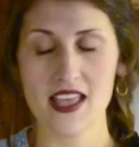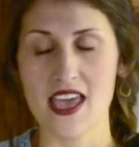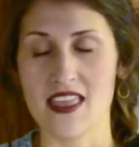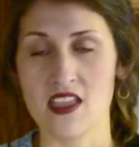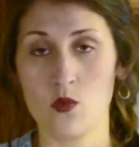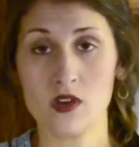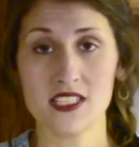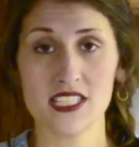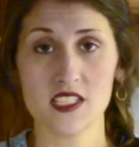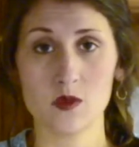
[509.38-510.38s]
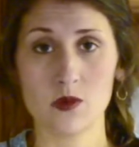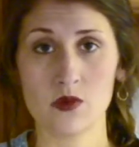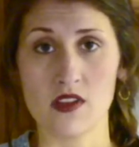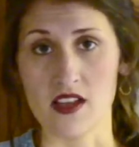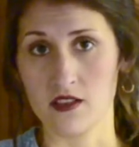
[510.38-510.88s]
And then 1
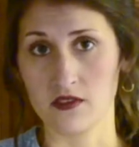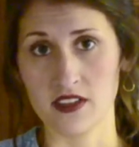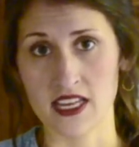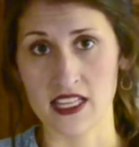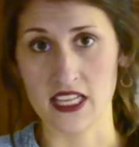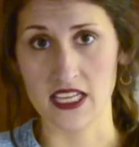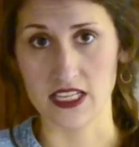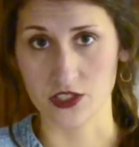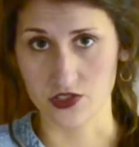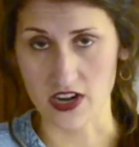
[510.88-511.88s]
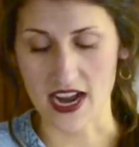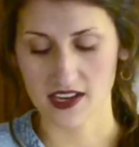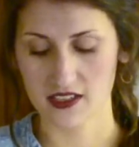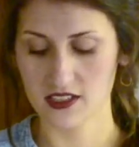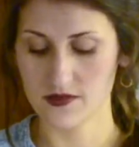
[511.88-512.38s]
teaspoon of vanilla
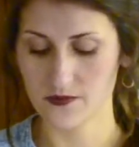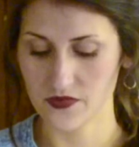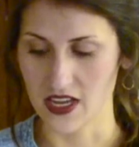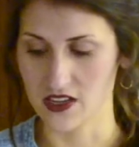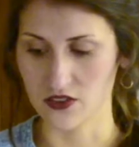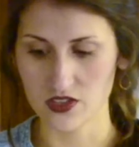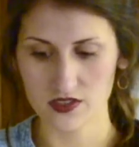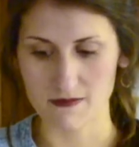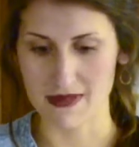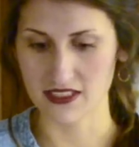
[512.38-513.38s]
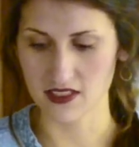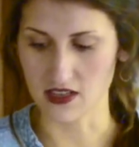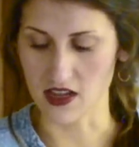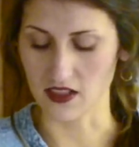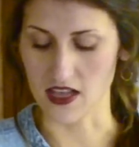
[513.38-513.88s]
extract. And you'll just mix it
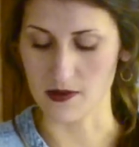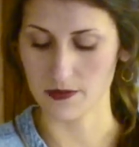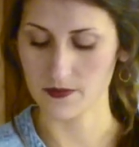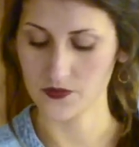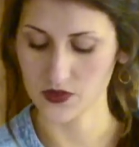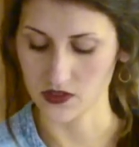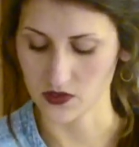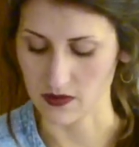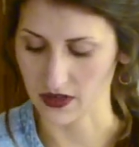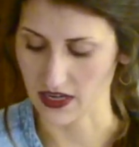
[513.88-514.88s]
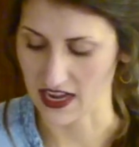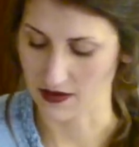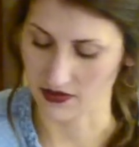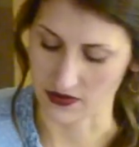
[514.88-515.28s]
all up. So I'm going to add the